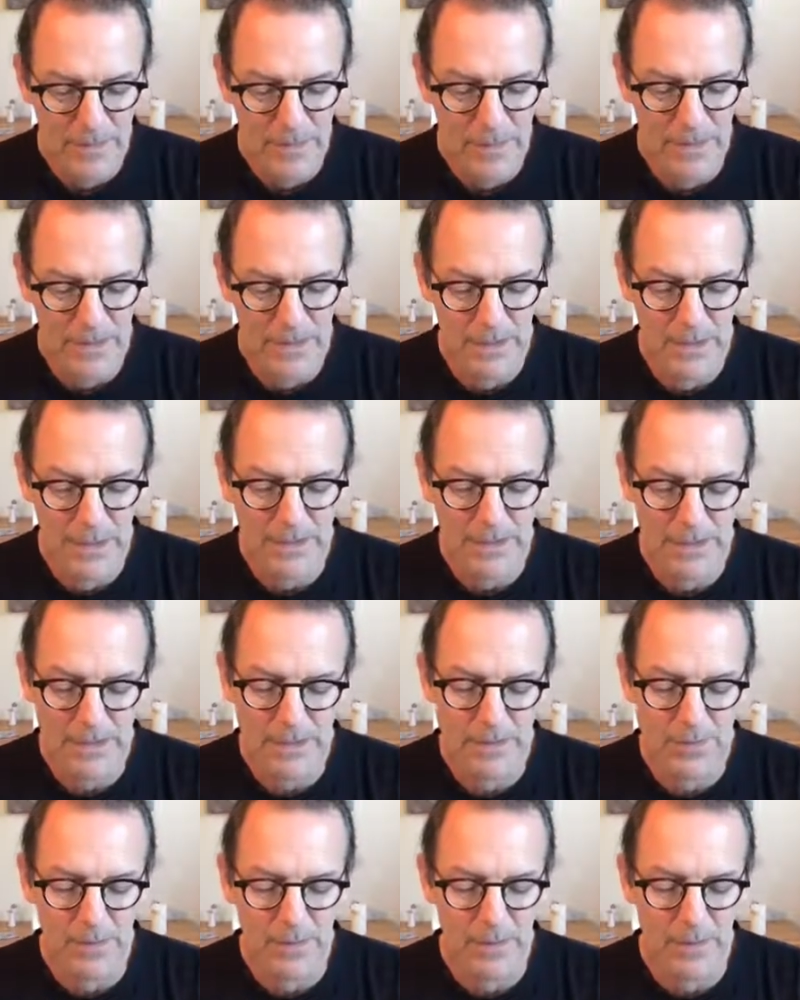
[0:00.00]
Unless
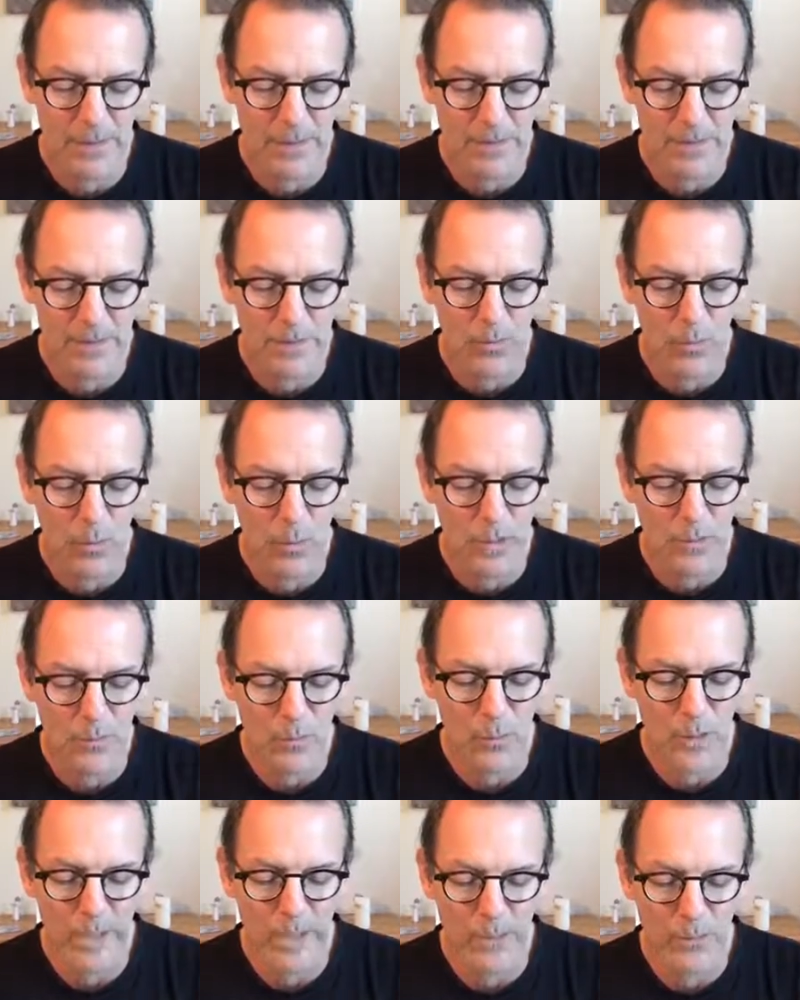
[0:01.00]
this becomes the one
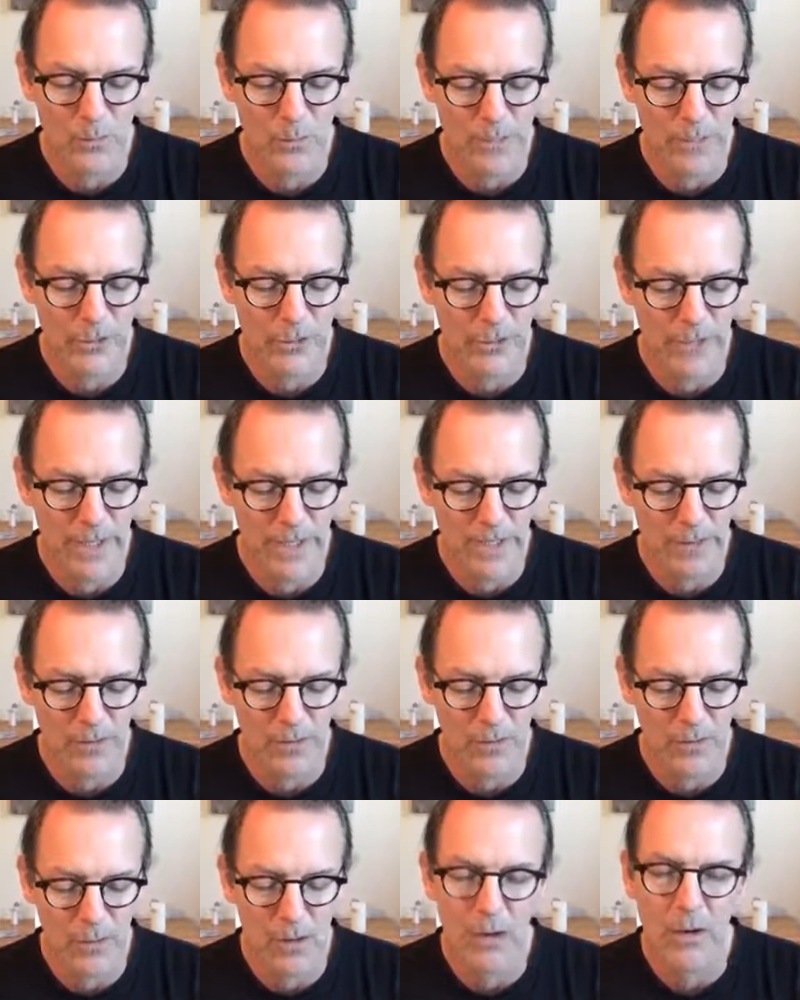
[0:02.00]
way in which you
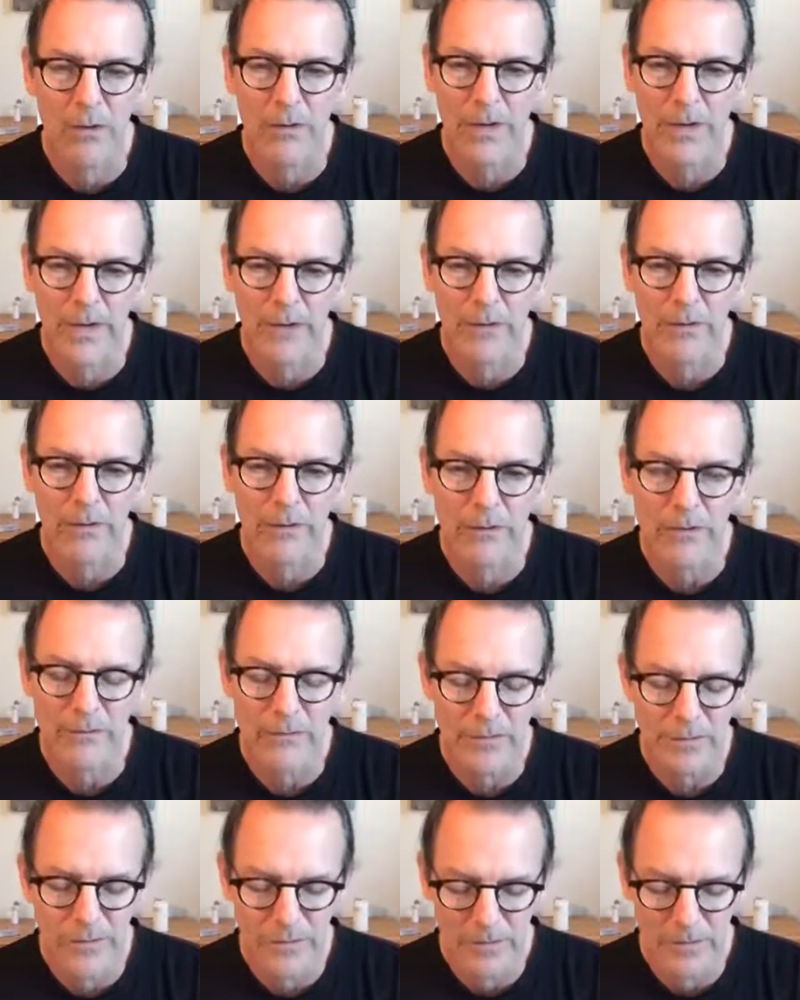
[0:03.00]
handle all errors,